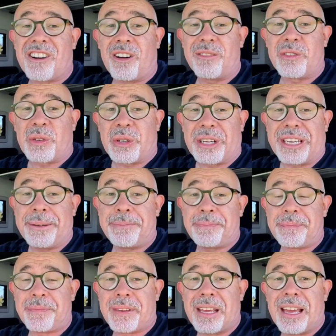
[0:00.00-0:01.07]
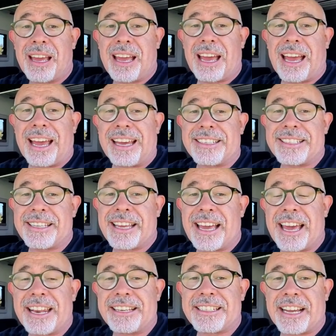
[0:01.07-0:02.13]
convoy has
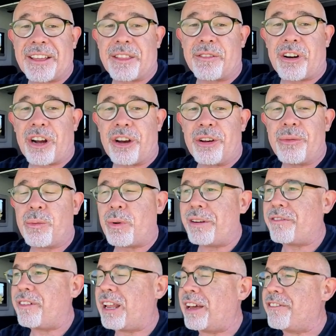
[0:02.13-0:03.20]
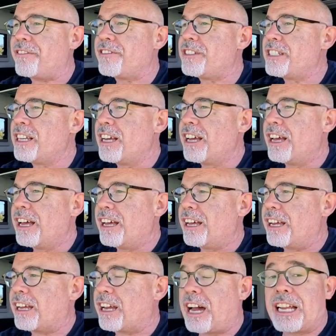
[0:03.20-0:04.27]
headed down the road. We've left
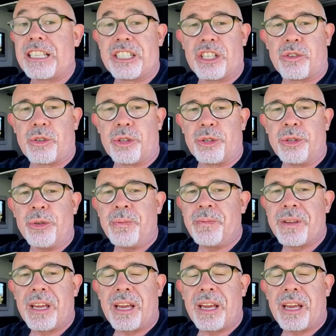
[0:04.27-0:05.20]
Gundaroo